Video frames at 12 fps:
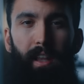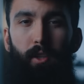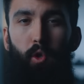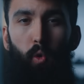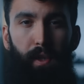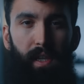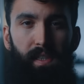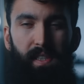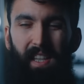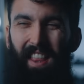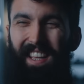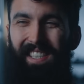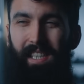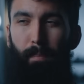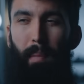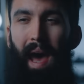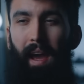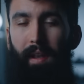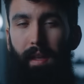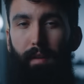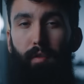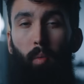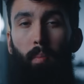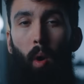And the truth is, this is a bad
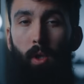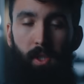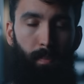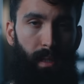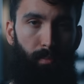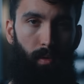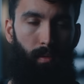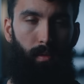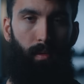idea for most people,